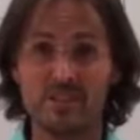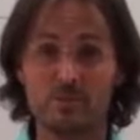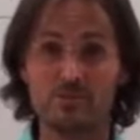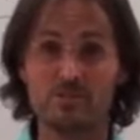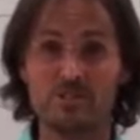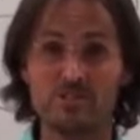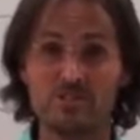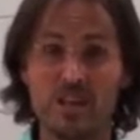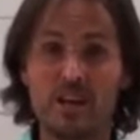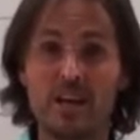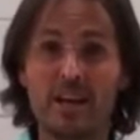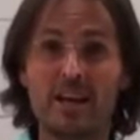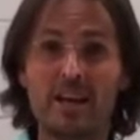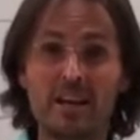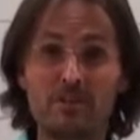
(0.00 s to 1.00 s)
there was this
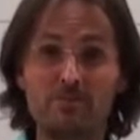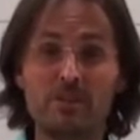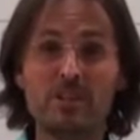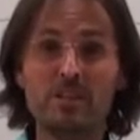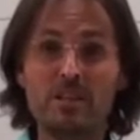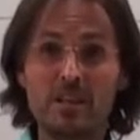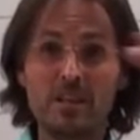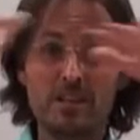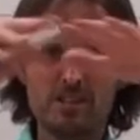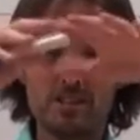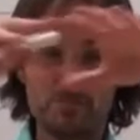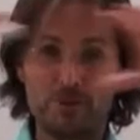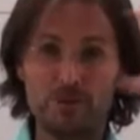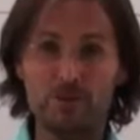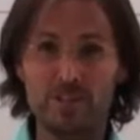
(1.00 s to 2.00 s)
heavy
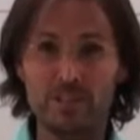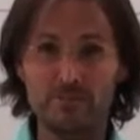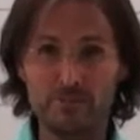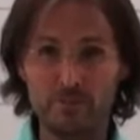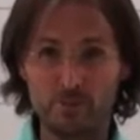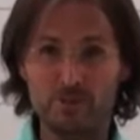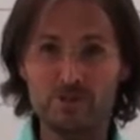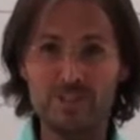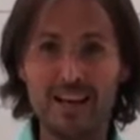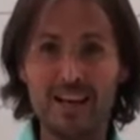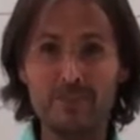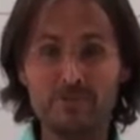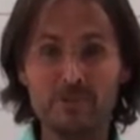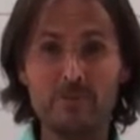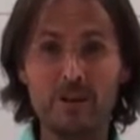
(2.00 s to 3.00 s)
spirit influence
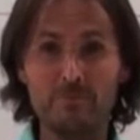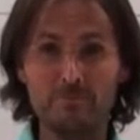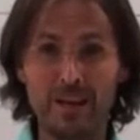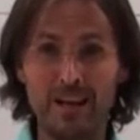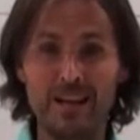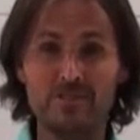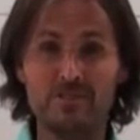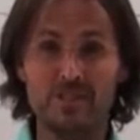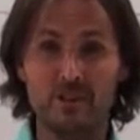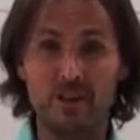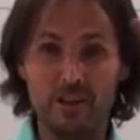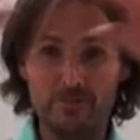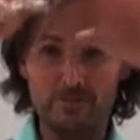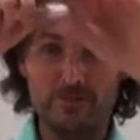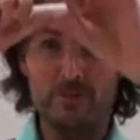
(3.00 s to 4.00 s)
after my passing
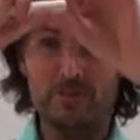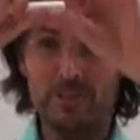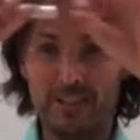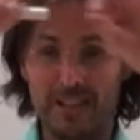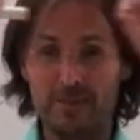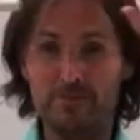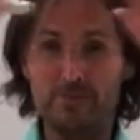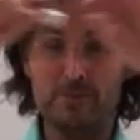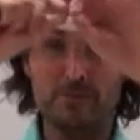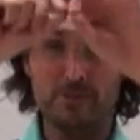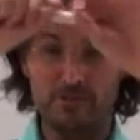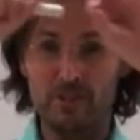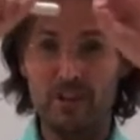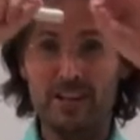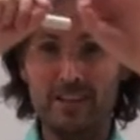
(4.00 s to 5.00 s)
of love,
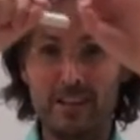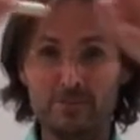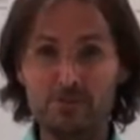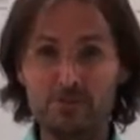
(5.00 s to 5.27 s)
divine love